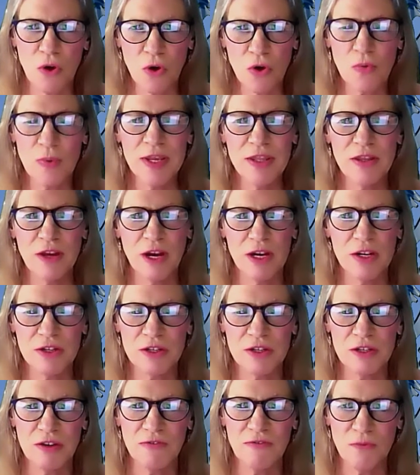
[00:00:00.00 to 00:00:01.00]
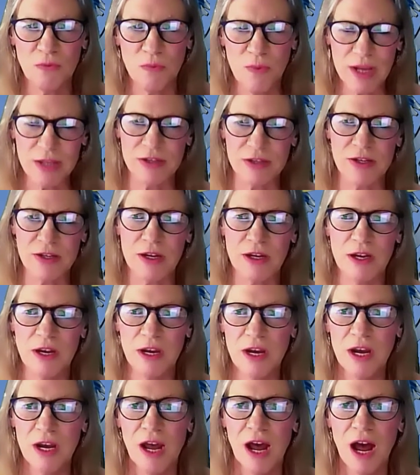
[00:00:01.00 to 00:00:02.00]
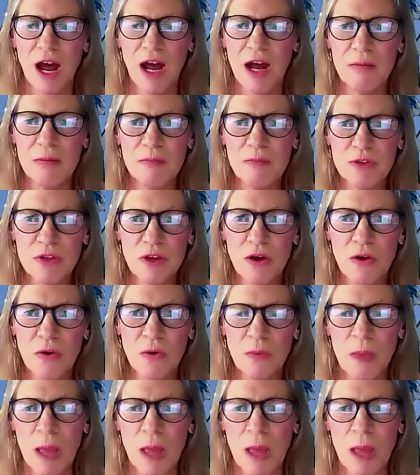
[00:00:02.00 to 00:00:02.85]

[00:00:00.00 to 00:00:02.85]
or reduction of risk. And